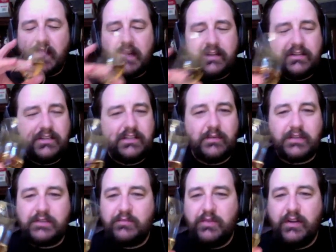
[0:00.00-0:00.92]
just
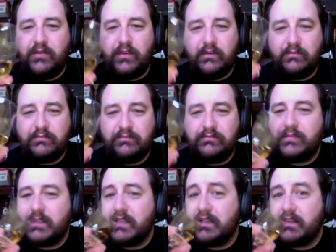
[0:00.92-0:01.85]
smells beautiful. I'm
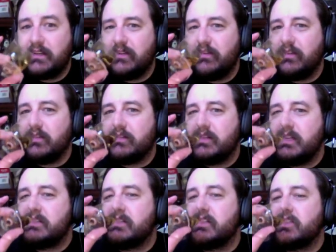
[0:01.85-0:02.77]
going to give it a little
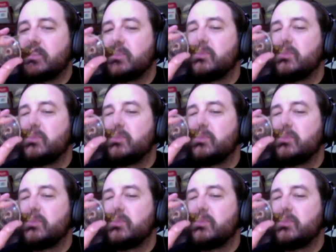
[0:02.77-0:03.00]
taste here.